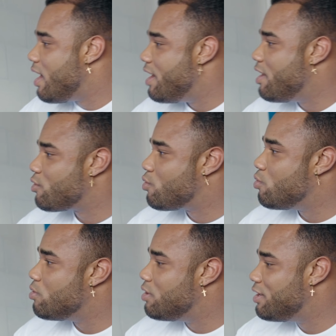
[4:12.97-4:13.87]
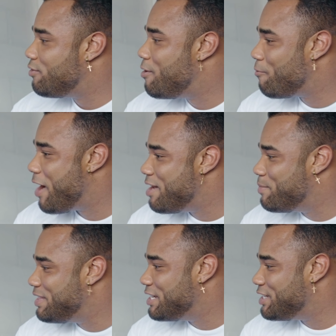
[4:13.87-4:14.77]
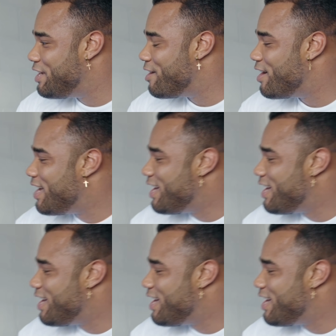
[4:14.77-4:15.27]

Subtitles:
Another cool random addition here